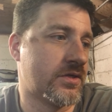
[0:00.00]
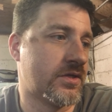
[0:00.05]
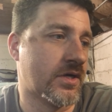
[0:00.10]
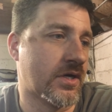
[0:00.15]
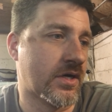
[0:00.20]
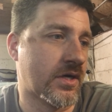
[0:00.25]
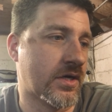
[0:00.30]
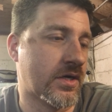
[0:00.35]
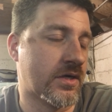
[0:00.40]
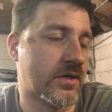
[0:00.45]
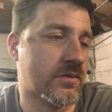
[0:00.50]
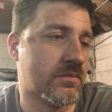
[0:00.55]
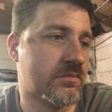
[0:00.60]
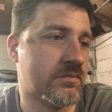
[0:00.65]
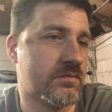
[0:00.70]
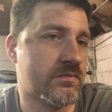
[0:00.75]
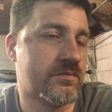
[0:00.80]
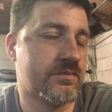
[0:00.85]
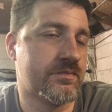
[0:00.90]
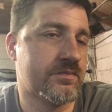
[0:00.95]

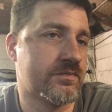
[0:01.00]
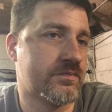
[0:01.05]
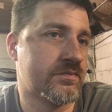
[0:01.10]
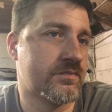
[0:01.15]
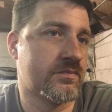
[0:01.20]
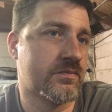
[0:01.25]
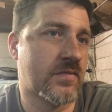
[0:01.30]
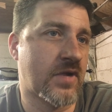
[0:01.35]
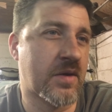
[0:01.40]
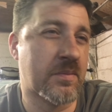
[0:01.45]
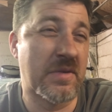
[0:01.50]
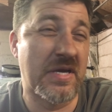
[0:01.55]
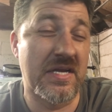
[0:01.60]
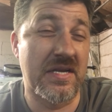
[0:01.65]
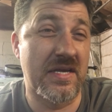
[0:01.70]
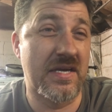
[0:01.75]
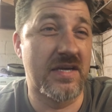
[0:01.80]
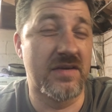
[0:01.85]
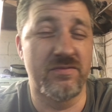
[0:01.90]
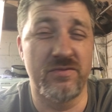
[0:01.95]
I mean,
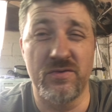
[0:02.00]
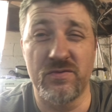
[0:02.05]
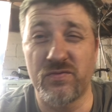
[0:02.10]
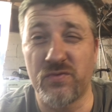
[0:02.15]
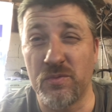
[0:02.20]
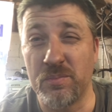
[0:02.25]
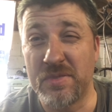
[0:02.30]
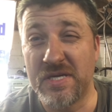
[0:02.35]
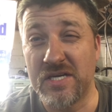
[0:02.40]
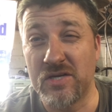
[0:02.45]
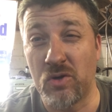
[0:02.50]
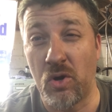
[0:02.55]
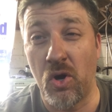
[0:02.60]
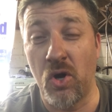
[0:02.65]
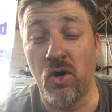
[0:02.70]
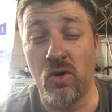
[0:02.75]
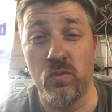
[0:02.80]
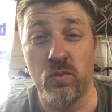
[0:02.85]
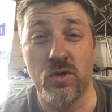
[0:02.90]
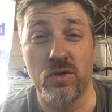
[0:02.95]
even for being
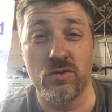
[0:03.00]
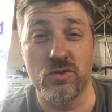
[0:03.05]
all-wheel